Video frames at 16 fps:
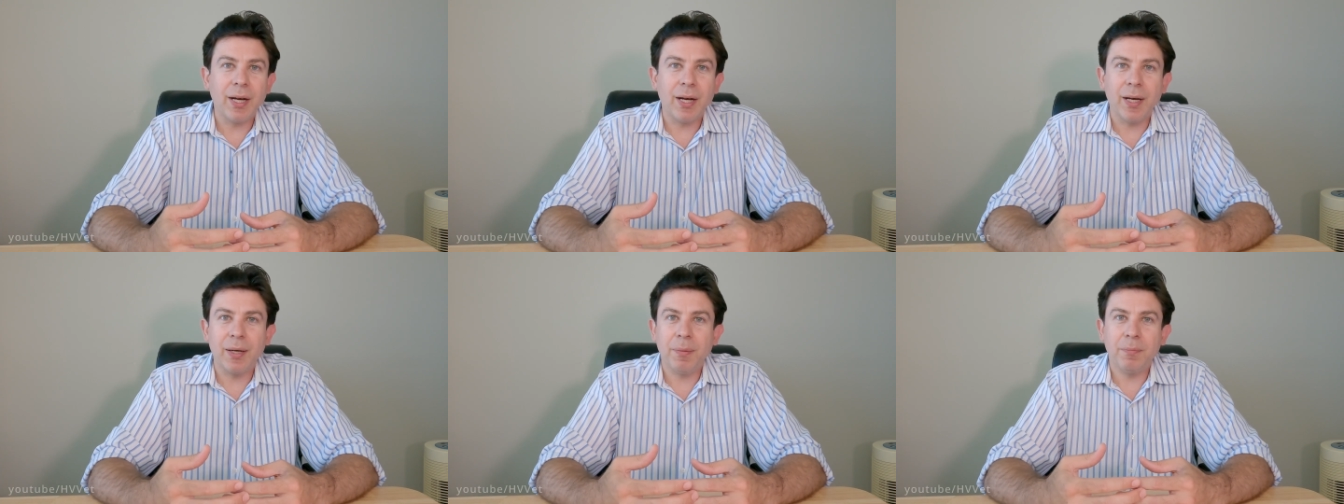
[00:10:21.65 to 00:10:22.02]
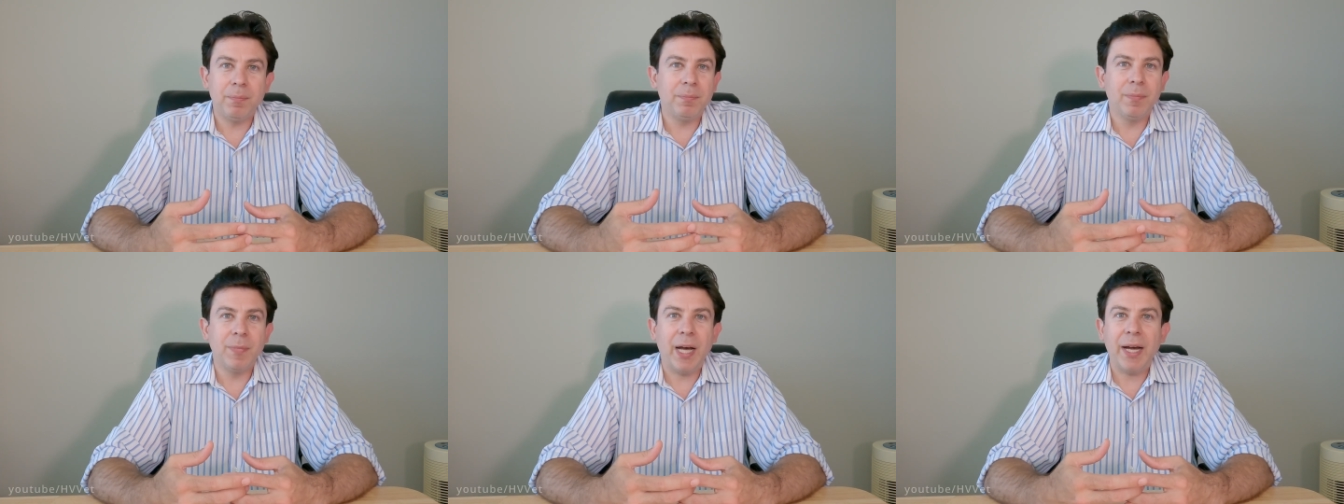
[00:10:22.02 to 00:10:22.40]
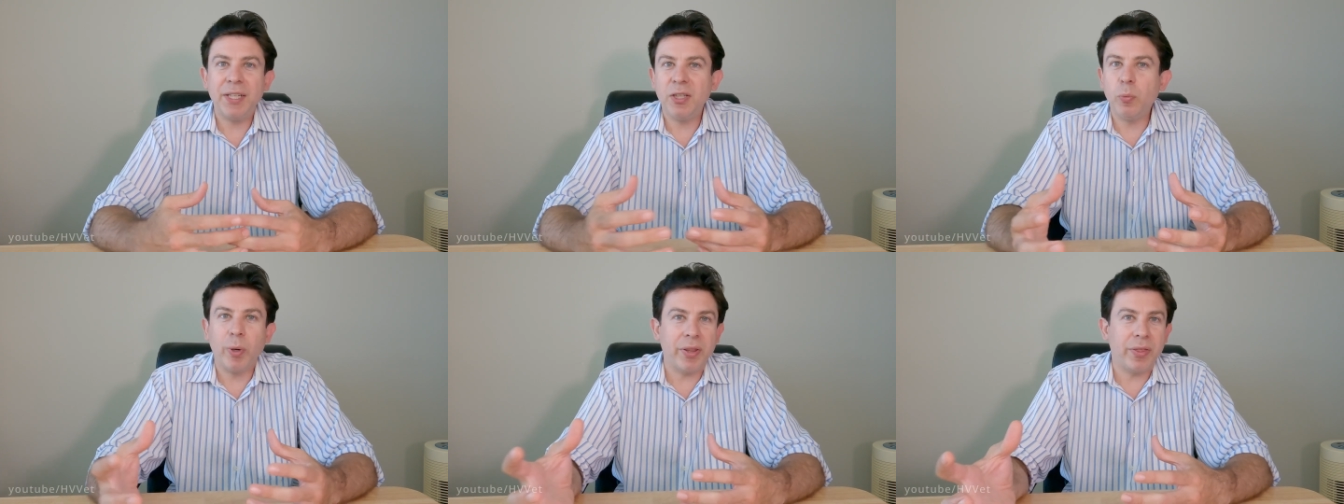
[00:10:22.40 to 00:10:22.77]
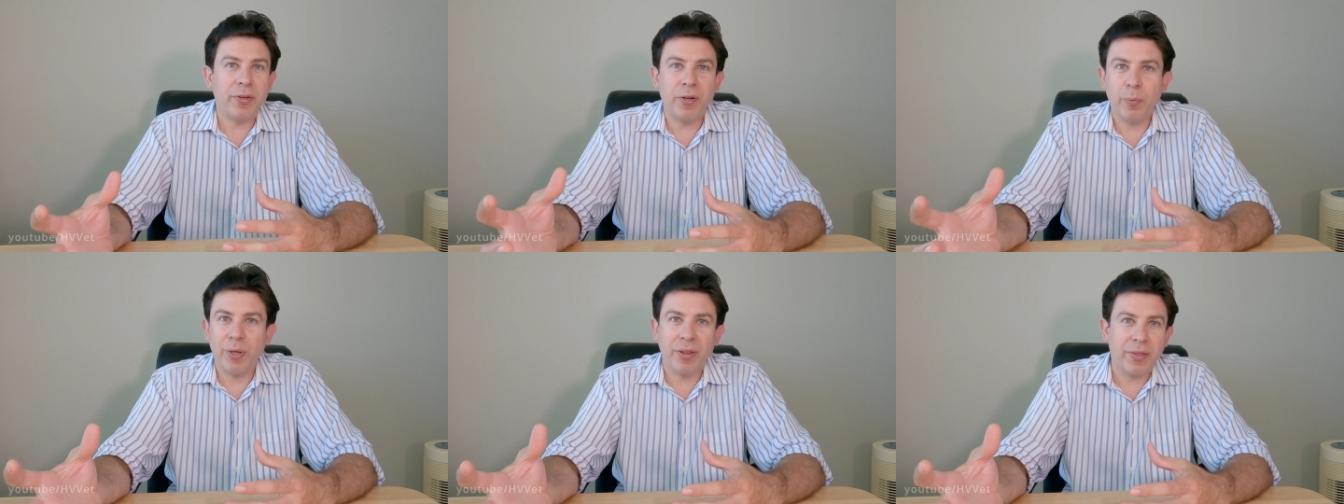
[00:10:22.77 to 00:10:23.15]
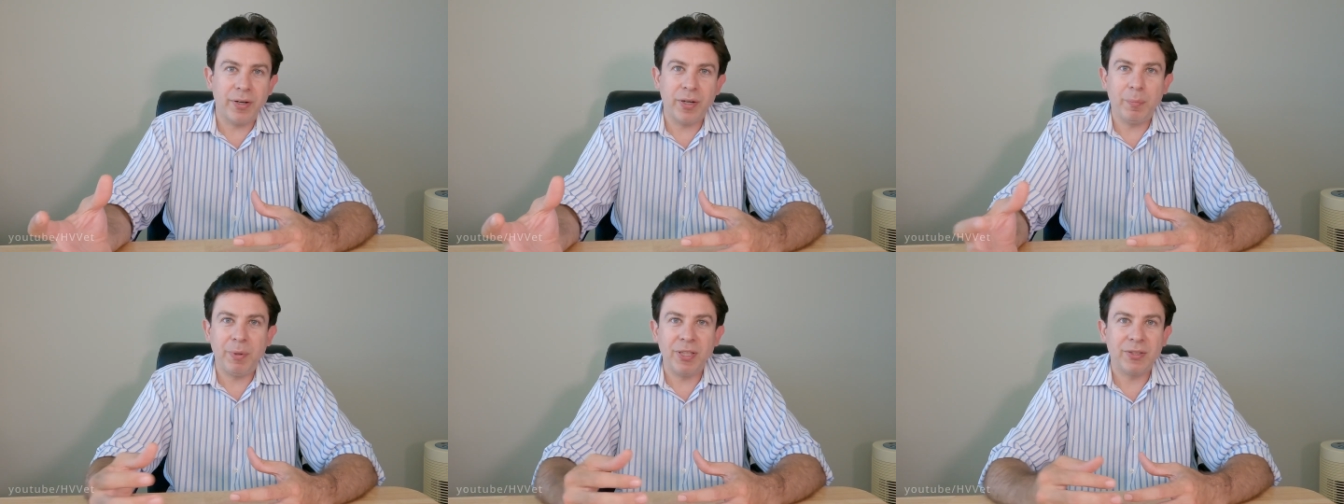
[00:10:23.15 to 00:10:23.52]
uh, iodine one thirty-one
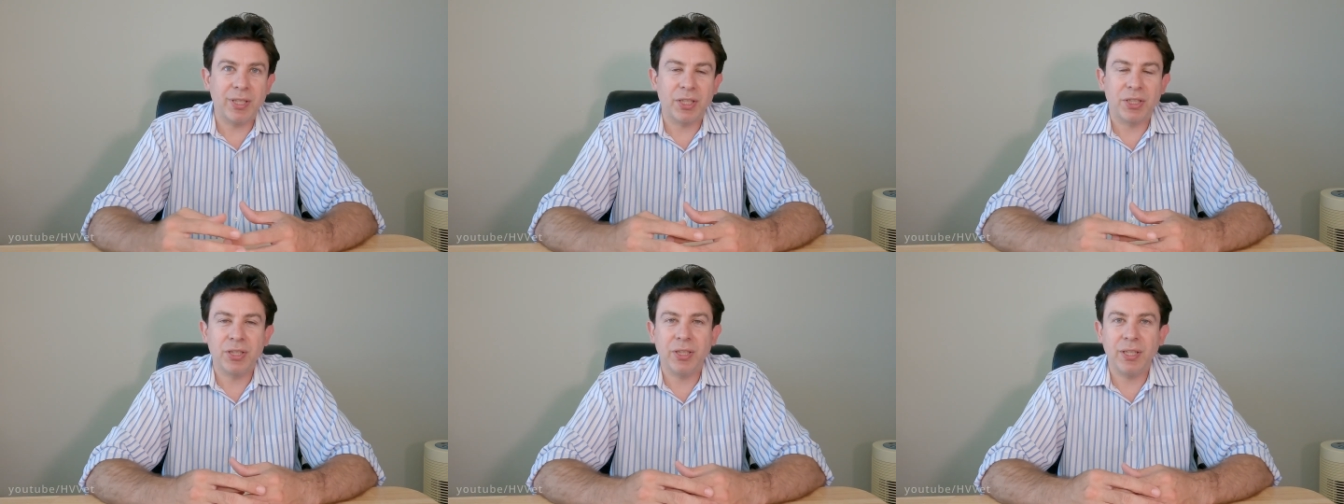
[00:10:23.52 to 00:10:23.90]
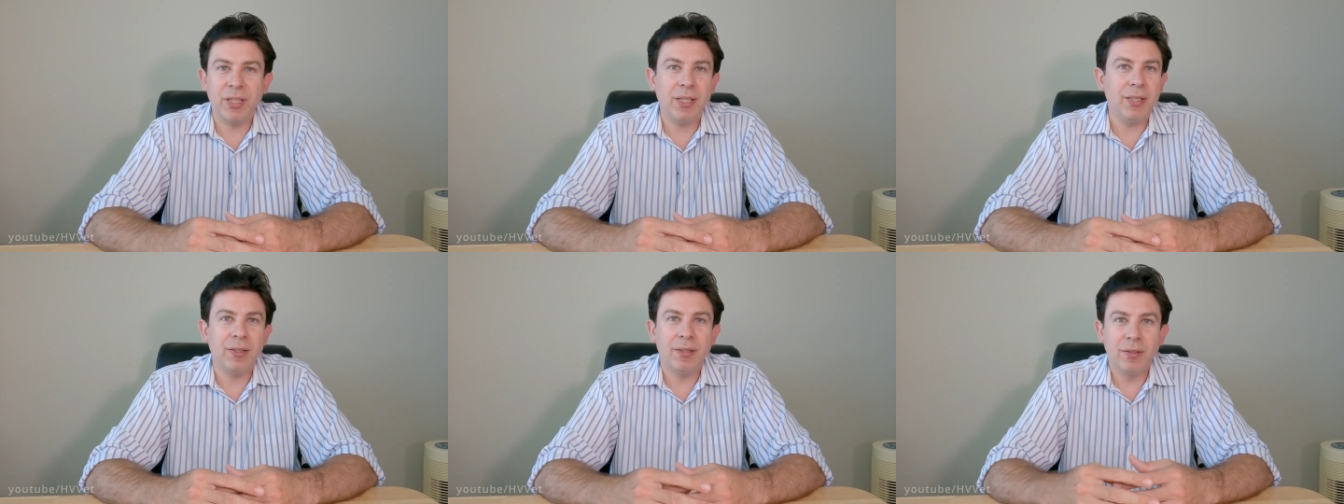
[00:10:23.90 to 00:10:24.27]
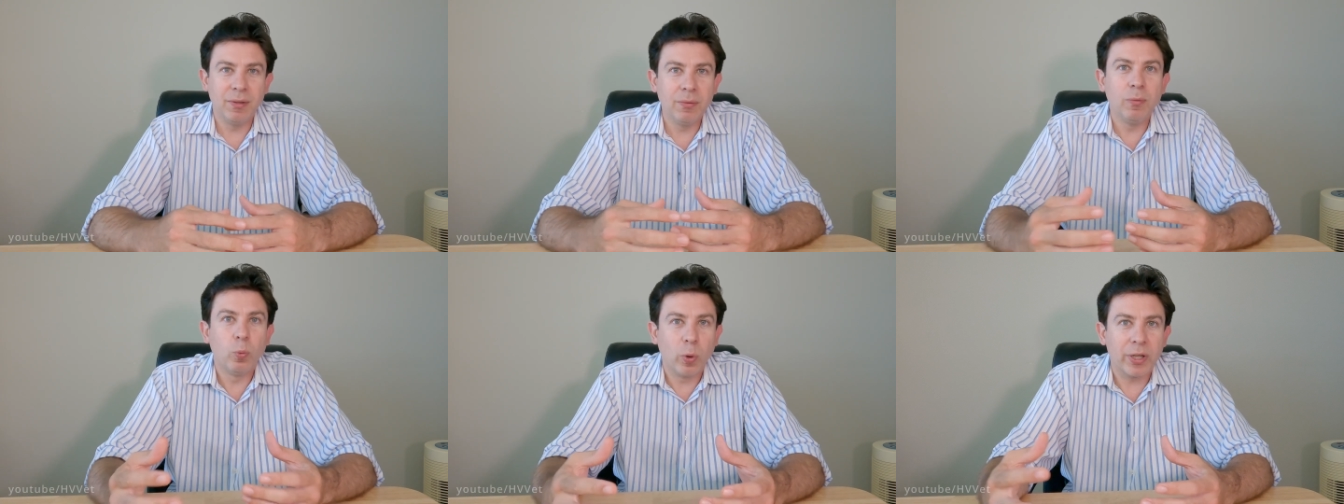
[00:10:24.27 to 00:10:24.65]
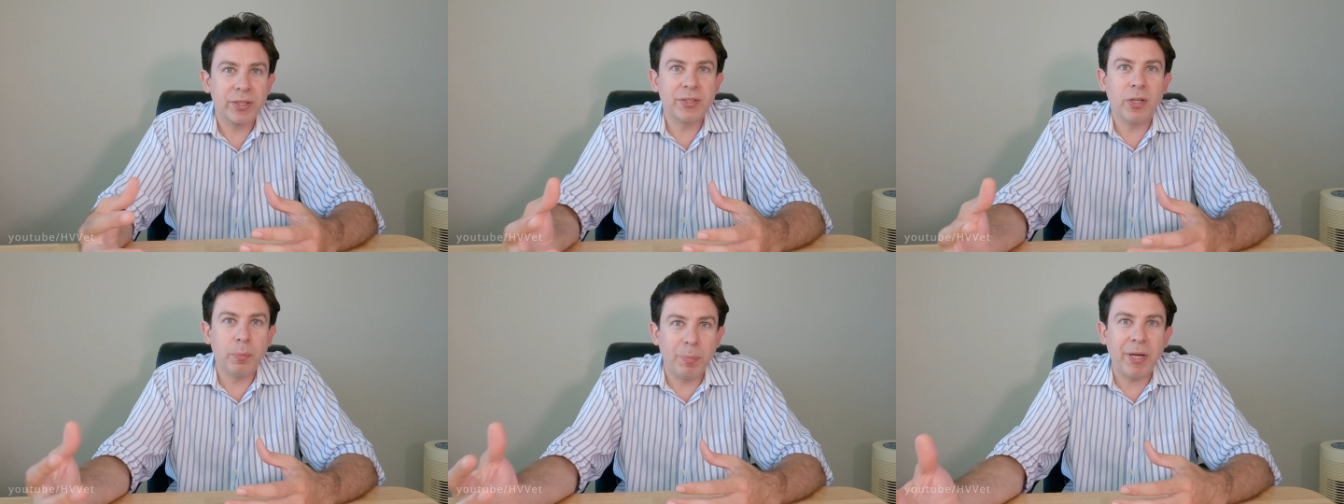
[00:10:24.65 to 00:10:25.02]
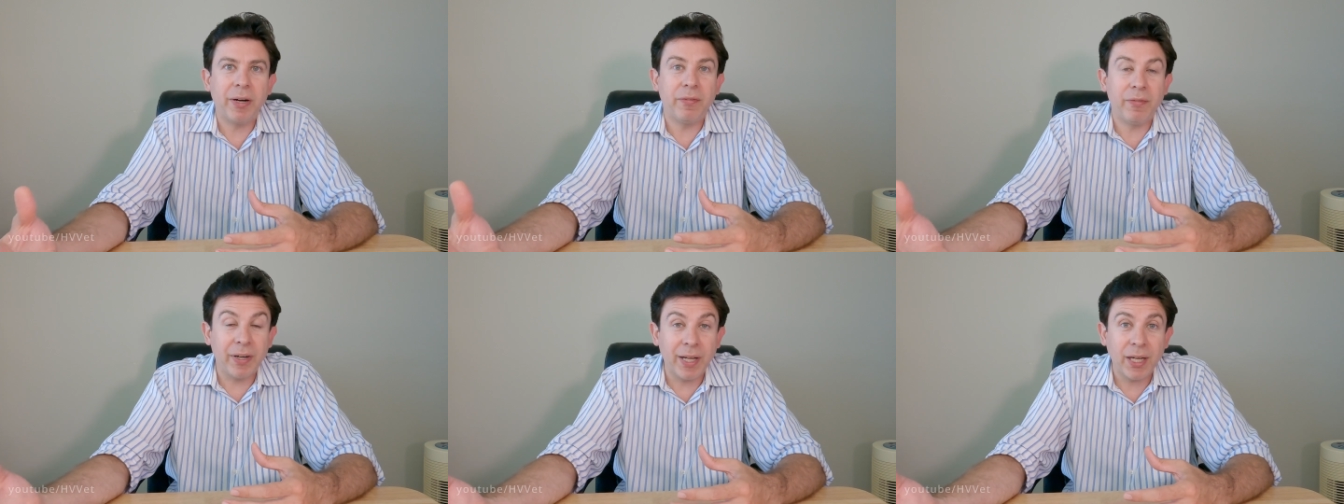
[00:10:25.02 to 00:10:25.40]
therapy is actually works out
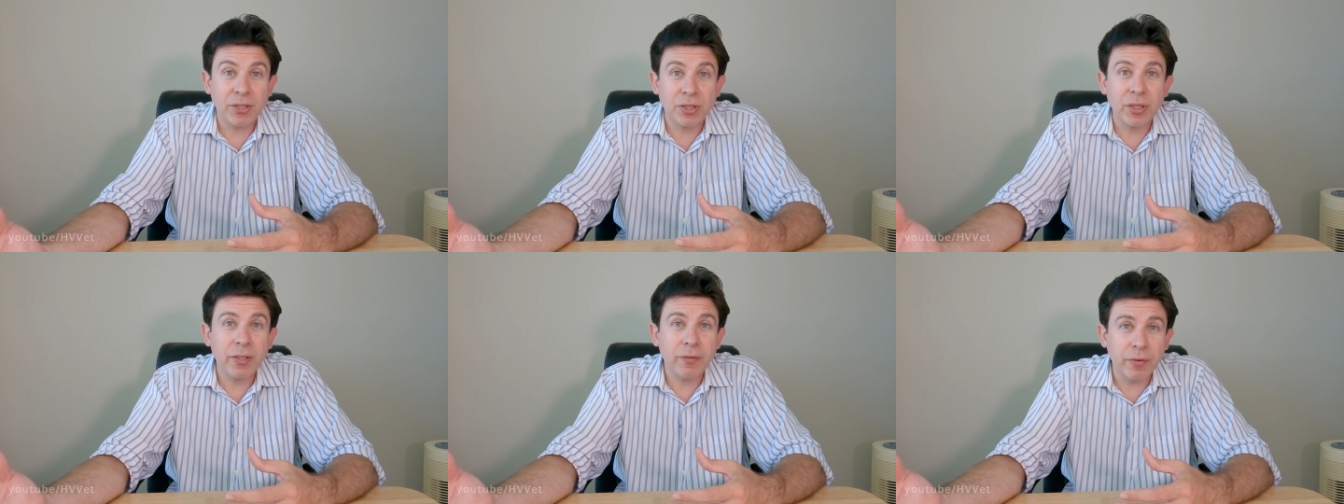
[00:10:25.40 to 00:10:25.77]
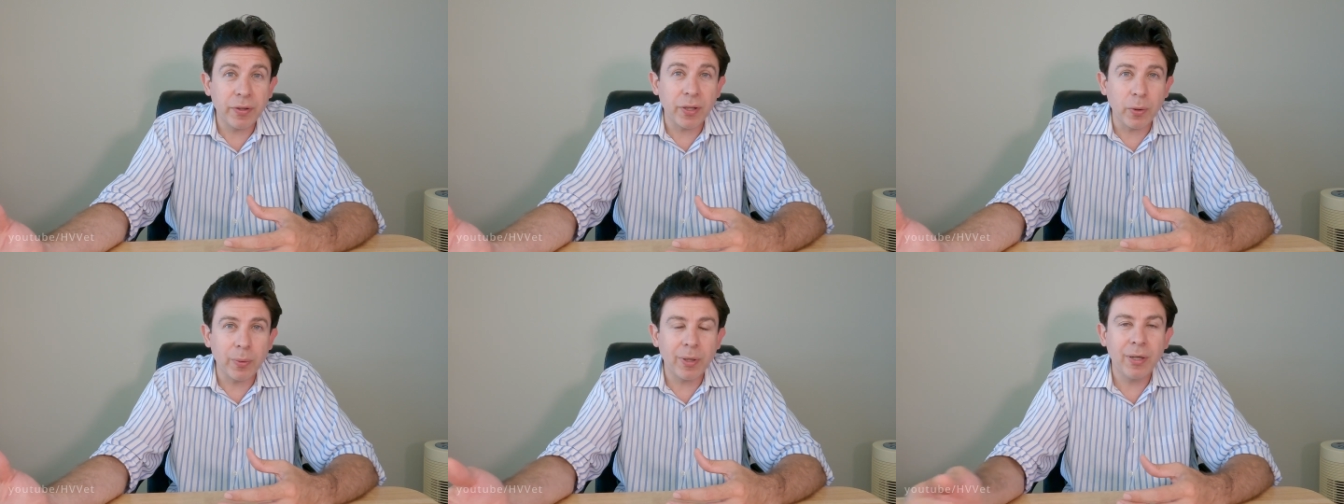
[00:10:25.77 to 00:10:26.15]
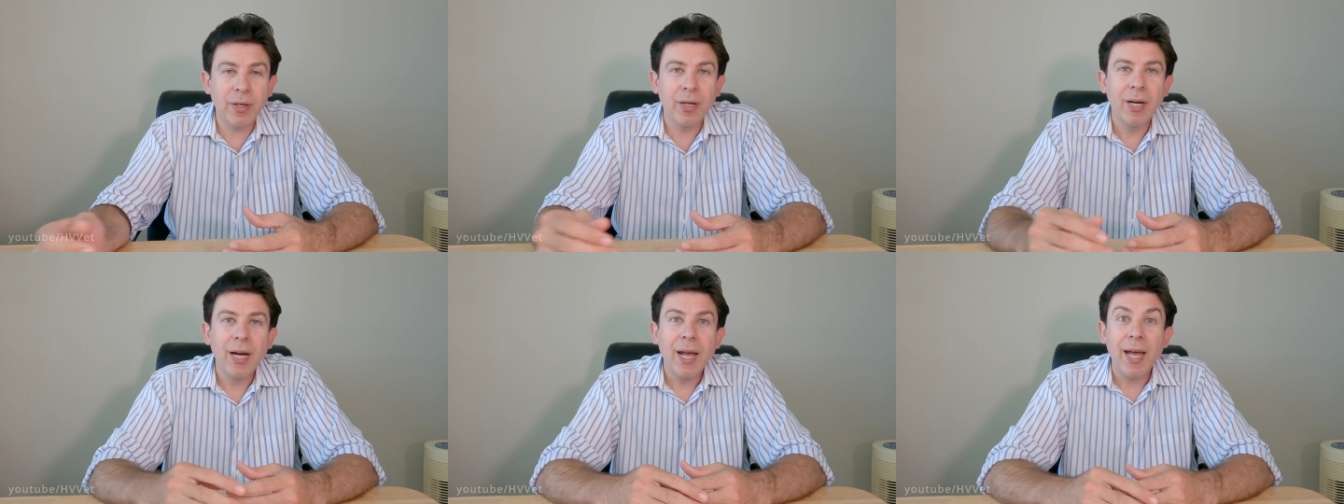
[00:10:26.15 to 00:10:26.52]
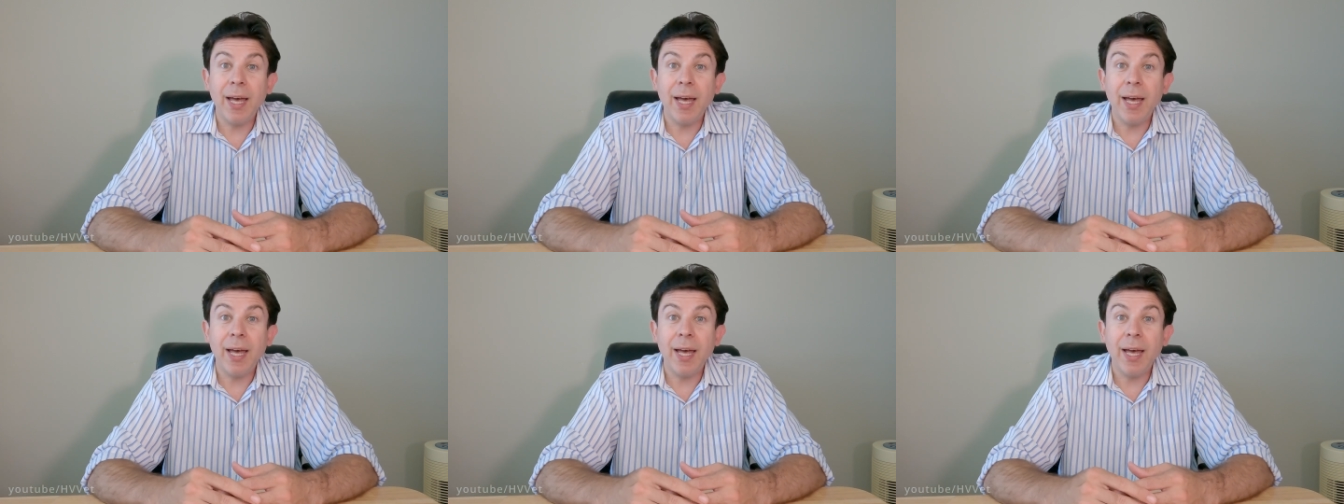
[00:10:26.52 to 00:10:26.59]
better financially for the owner,